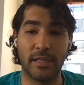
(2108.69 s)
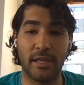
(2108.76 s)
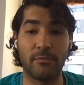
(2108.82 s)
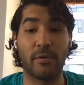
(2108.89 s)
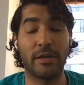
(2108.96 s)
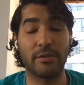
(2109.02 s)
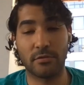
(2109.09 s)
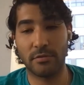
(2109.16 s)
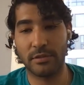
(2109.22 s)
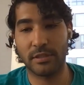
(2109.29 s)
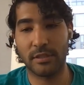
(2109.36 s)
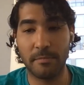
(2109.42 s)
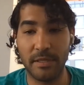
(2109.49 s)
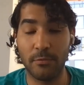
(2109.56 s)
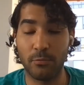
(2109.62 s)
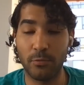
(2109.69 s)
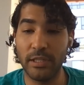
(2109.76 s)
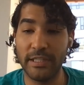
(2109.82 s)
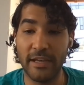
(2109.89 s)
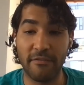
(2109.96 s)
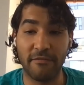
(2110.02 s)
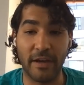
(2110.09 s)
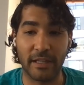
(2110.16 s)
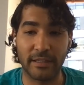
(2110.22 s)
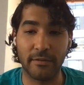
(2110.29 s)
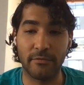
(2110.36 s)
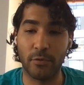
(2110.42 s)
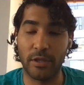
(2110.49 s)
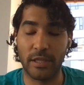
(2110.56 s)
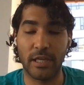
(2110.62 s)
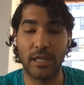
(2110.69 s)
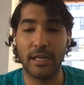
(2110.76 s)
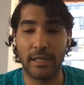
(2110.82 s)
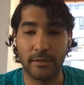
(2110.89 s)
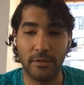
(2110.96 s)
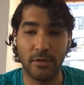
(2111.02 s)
then restaurants can be really effective with it.